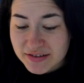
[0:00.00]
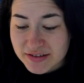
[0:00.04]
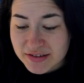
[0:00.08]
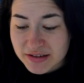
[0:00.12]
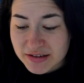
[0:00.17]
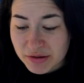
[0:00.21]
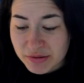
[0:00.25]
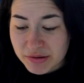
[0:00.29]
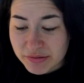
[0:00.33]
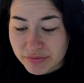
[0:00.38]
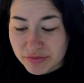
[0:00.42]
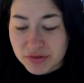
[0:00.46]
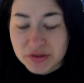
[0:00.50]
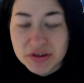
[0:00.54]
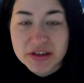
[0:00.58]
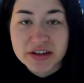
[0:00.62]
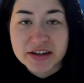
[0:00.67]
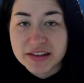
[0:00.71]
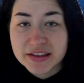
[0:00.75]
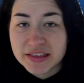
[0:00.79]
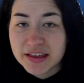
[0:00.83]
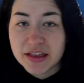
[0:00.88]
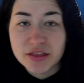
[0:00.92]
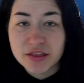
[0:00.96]
So if you
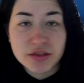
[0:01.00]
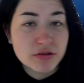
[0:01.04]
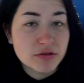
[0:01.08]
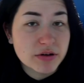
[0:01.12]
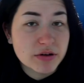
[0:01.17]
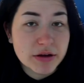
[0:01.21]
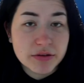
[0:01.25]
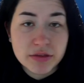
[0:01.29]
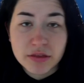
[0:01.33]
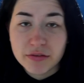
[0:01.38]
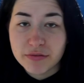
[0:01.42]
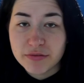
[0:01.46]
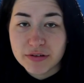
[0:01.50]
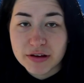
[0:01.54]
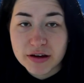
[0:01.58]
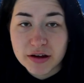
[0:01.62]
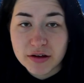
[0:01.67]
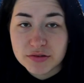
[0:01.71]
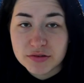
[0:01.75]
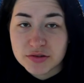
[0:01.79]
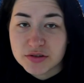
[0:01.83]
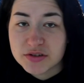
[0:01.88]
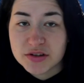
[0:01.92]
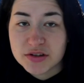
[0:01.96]
hear that throughout the
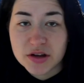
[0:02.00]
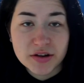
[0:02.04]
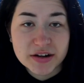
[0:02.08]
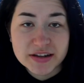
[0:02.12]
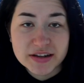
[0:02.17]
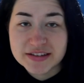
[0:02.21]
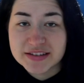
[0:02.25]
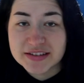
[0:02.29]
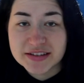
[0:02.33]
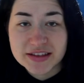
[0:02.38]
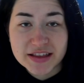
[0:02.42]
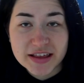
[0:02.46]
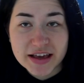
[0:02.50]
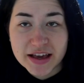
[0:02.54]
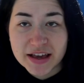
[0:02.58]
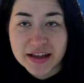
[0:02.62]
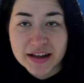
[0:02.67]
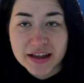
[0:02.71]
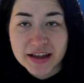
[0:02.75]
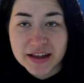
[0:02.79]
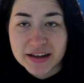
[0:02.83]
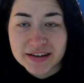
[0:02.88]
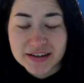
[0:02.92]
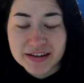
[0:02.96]
video, just notice
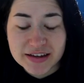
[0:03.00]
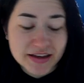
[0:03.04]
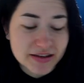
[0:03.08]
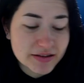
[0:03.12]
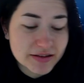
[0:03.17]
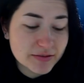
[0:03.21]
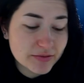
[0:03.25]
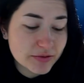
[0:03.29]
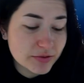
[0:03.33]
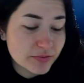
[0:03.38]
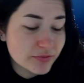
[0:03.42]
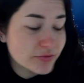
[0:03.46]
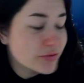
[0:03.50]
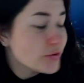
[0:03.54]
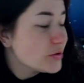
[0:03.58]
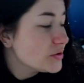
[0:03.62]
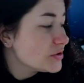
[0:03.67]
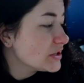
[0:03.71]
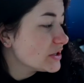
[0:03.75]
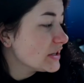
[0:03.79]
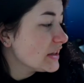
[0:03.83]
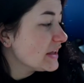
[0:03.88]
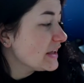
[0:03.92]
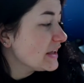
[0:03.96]
that, and I
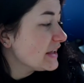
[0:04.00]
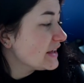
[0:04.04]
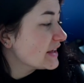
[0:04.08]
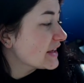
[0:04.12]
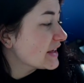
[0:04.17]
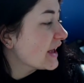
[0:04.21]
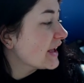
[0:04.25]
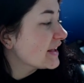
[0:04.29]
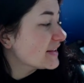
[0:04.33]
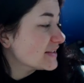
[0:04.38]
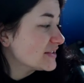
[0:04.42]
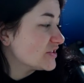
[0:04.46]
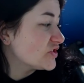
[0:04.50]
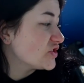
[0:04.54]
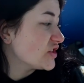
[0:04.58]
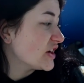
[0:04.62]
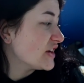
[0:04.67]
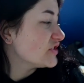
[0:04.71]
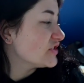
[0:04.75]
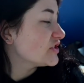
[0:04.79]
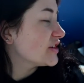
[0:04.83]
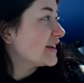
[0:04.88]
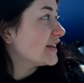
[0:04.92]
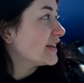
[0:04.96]
unfortunately can't
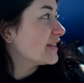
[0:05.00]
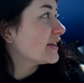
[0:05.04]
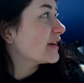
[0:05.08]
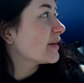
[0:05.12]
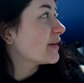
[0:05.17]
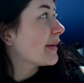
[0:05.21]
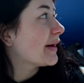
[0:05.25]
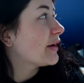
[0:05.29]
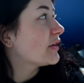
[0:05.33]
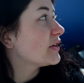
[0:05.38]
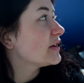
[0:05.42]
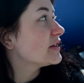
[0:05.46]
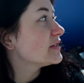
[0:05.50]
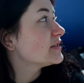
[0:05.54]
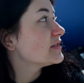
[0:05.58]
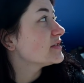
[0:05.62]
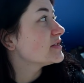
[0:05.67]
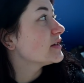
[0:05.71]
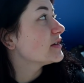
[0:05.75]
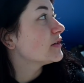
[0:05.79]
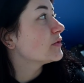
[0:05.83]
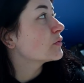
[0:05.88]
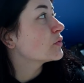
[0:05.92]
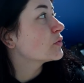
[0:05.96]
change anything about it,
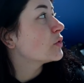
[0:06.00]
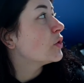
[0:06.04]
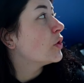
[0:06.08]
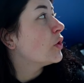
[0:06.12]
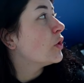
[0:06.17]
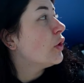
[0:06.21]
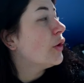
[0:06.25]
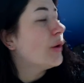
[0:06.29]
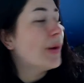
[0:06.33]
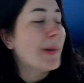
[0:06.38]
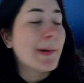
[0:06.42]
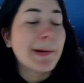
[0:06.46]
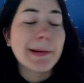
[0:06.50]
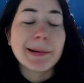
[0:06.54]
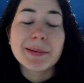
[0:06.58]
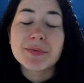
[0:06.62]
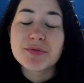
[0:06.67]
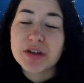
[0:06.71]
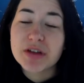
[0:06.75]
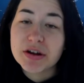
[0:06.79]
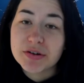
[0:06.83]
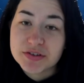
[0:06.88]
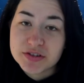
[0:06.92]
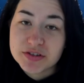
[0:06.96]
so
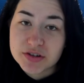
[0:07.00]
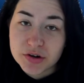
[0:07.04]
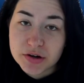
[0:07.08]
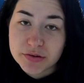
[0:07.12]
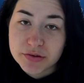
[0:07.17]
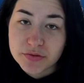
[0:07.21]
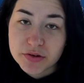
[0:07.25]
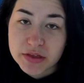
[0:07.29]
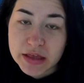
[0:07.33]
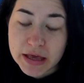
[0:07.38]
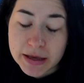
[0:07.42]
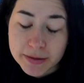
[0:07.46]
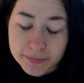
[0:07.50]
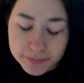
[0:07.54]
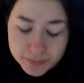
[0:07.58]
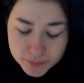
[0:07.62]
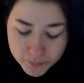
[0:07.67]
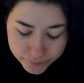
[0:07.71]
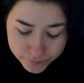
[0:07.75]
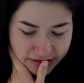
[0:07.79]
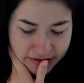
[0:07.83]
very sorry for that.